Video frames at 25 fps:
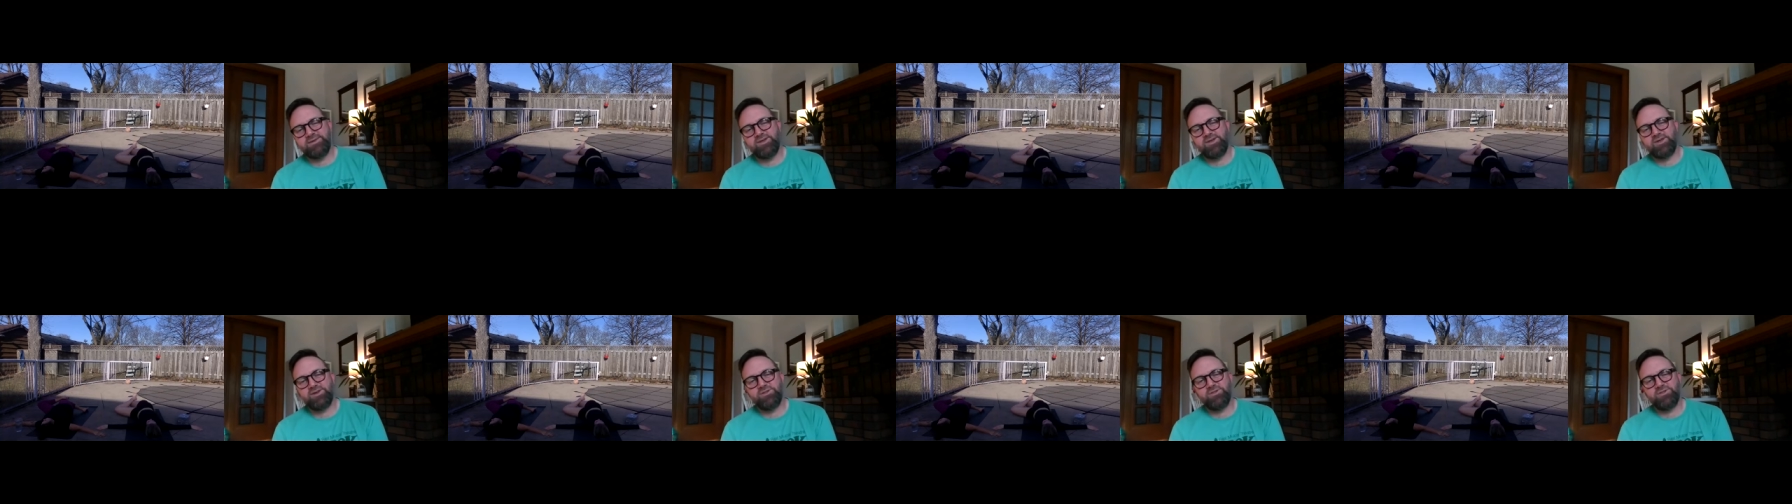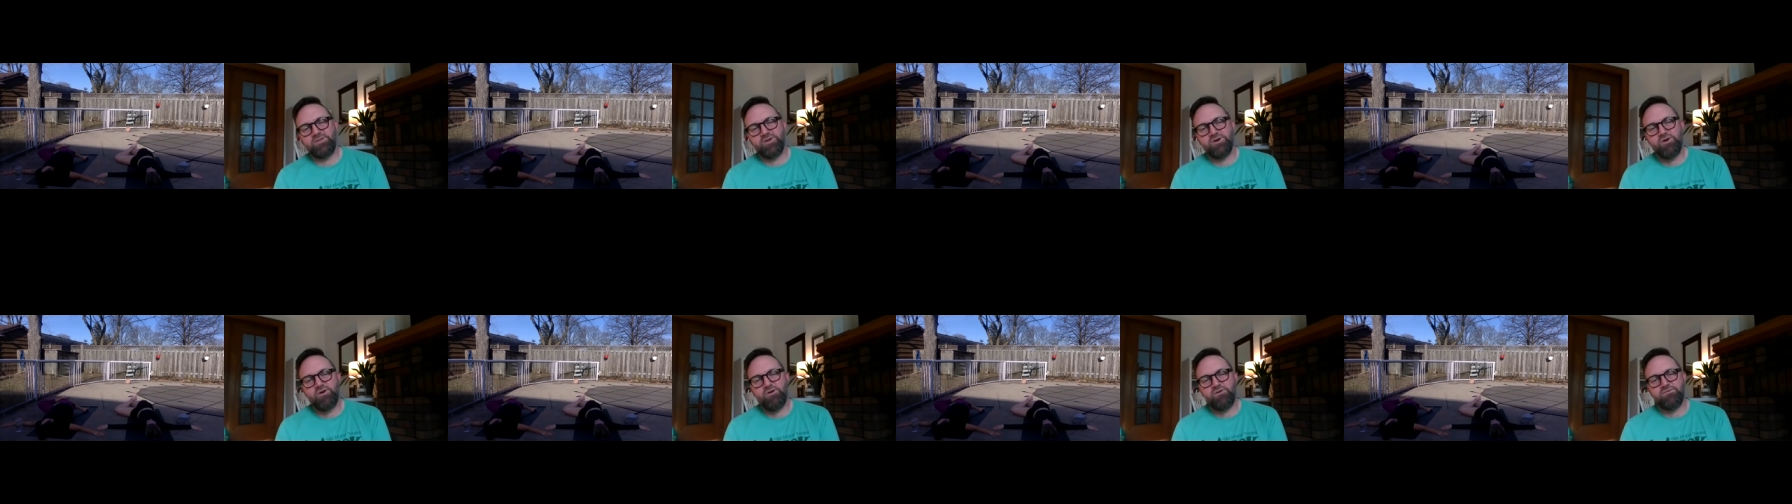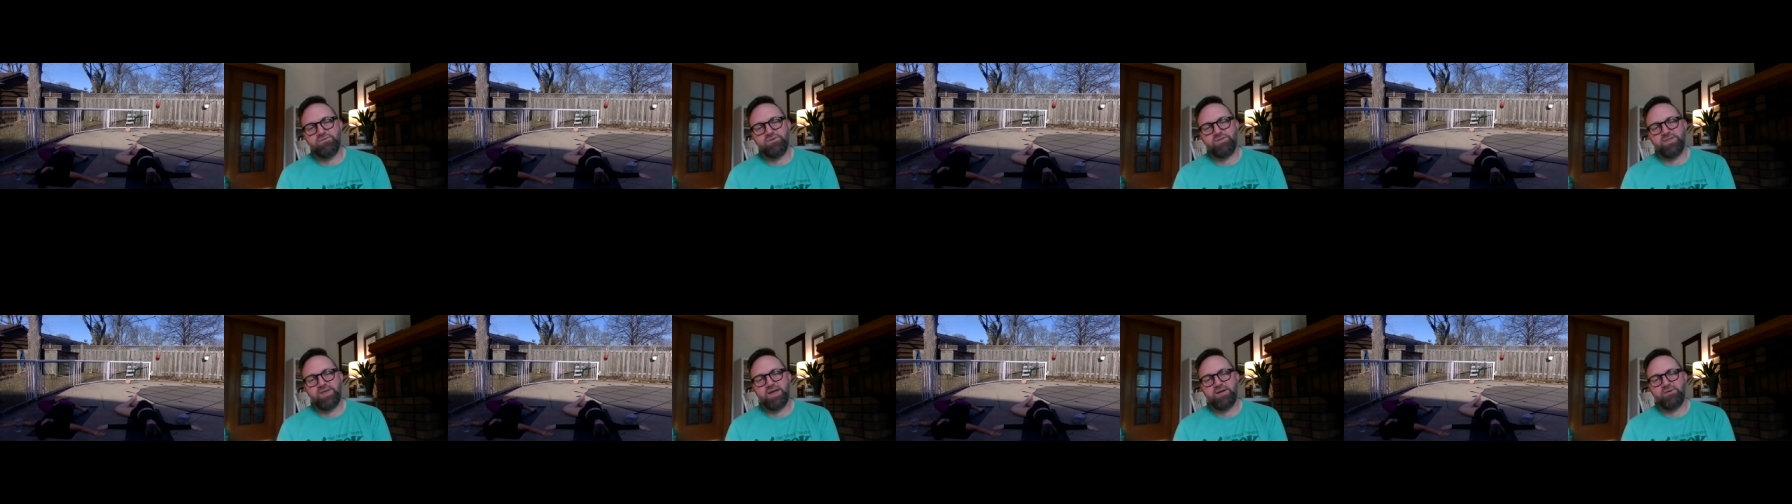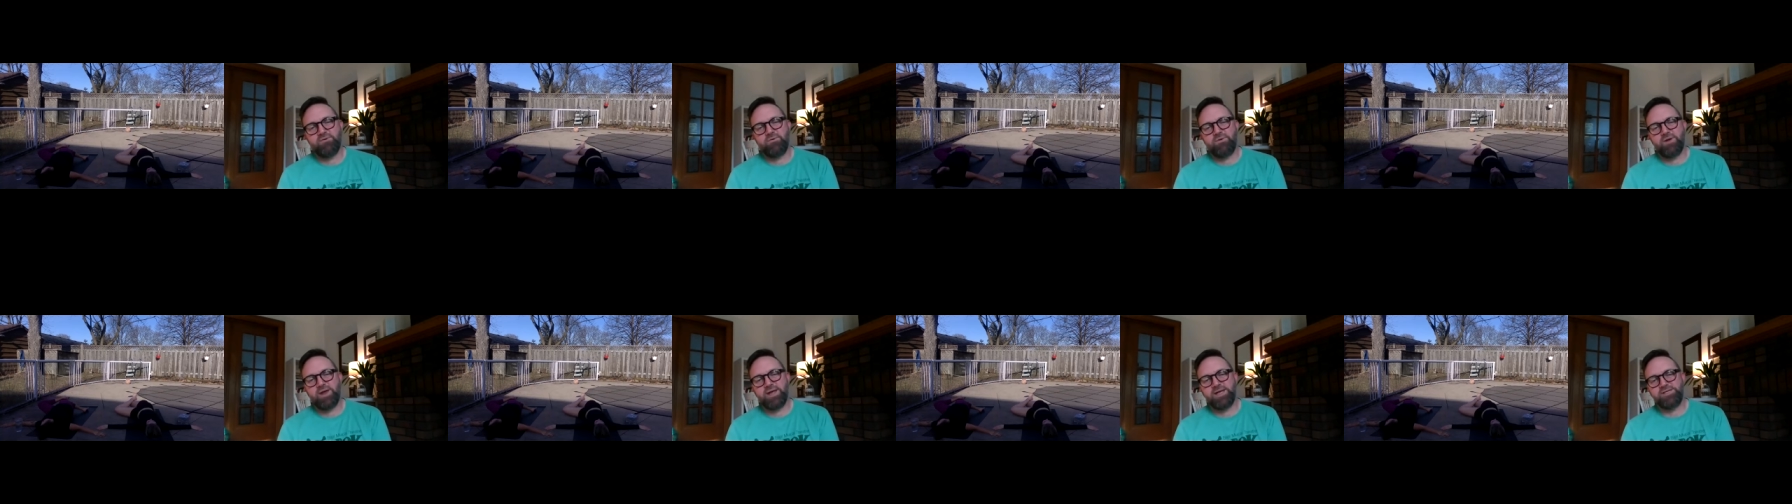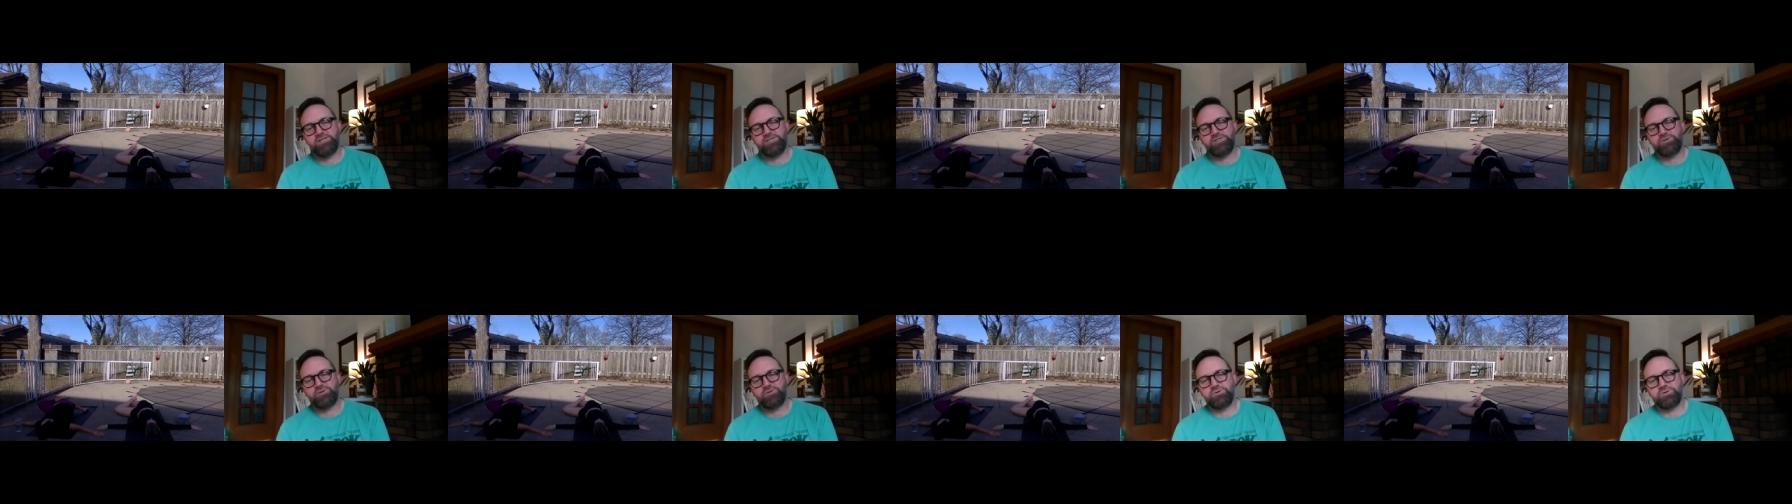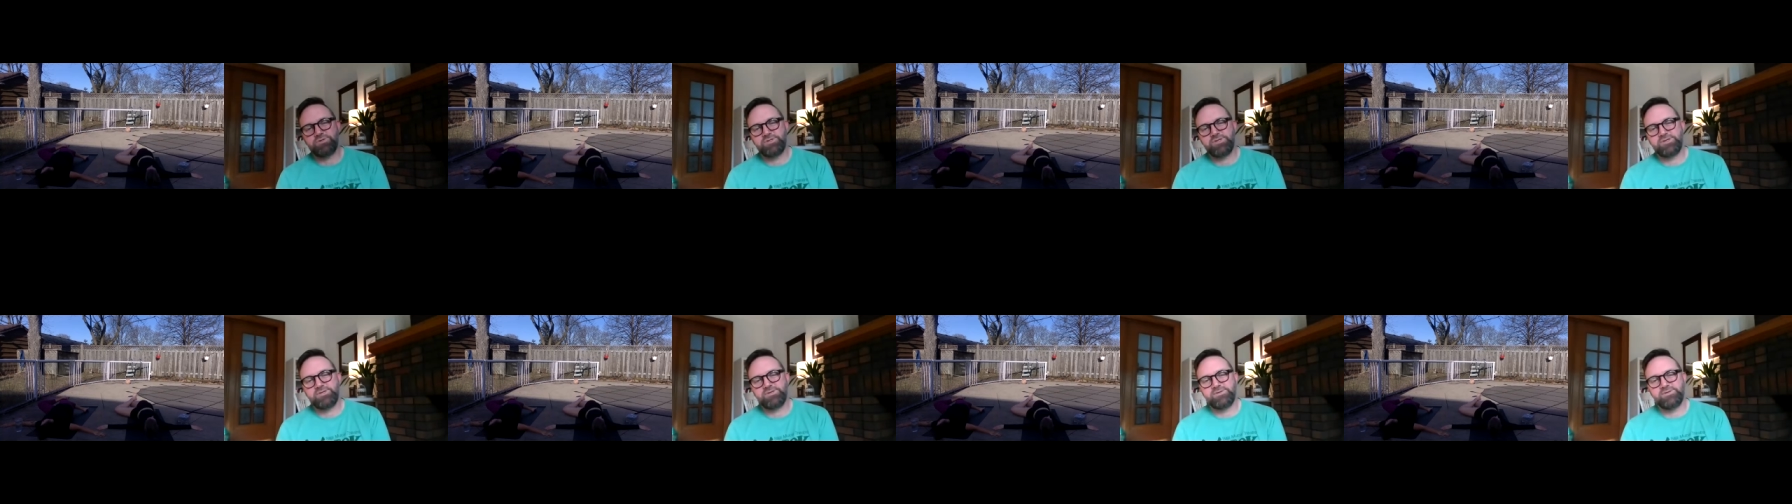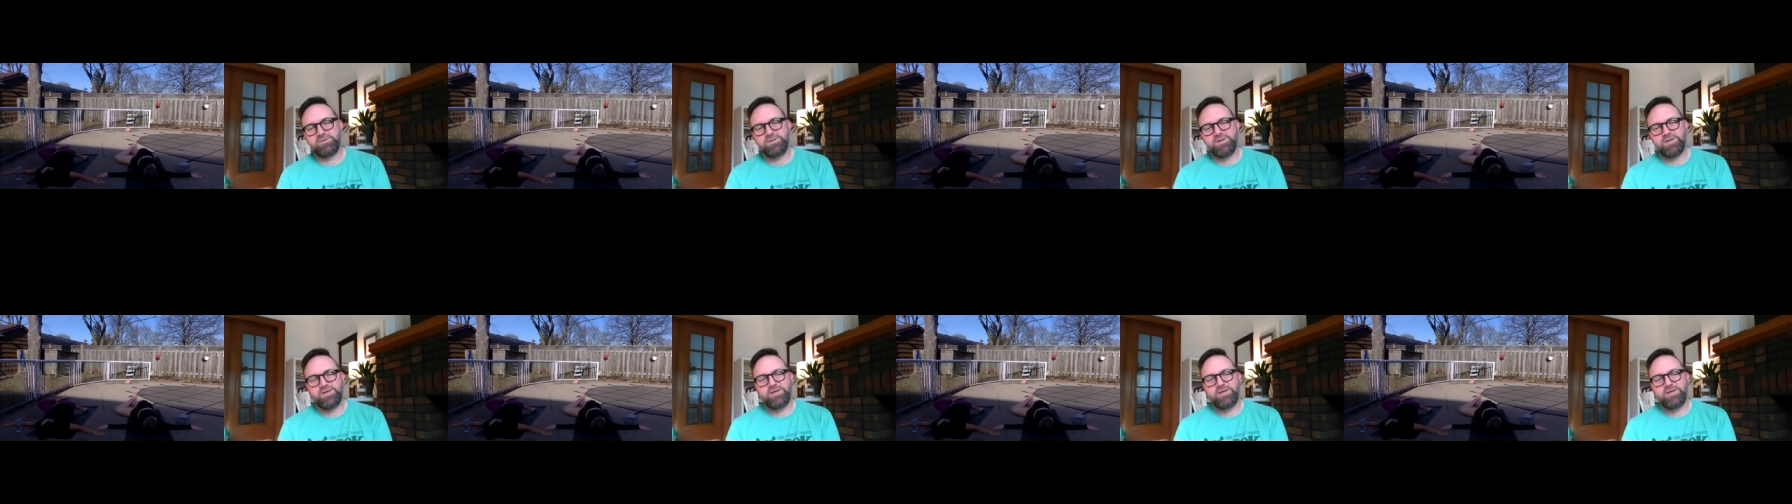can look over that right shoulder,